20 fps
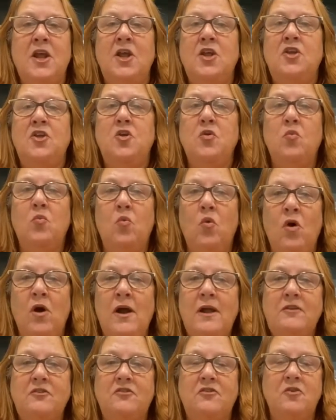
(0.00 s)
You
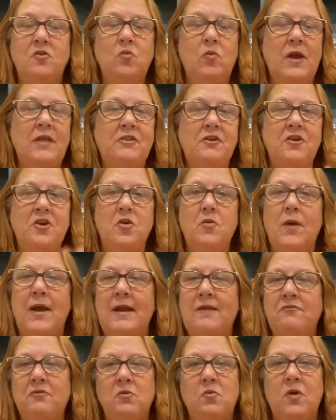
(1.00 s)
want to, whether you
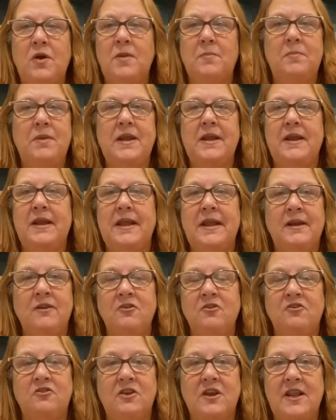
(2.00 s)
ever want to be an
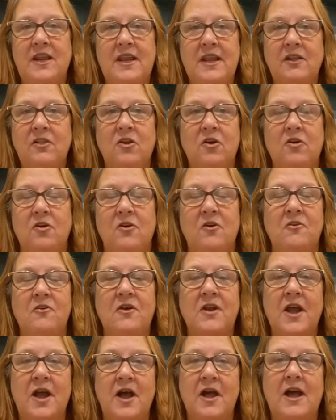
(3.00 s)
energy healer or
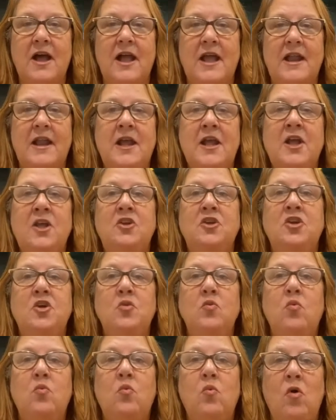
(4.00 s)
not, you
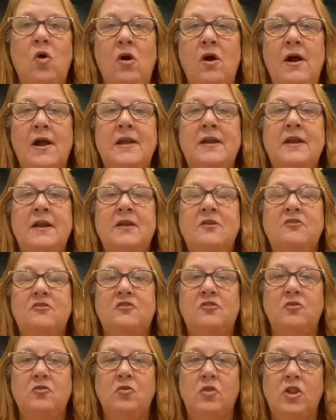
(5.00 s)
want
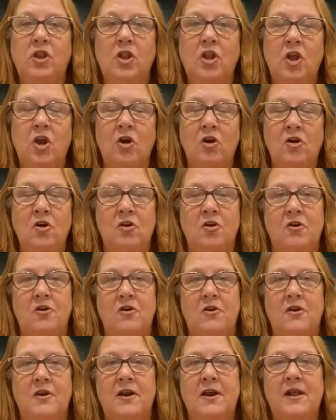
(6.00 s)
to
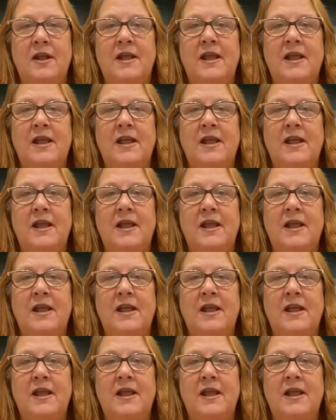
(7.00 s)
learn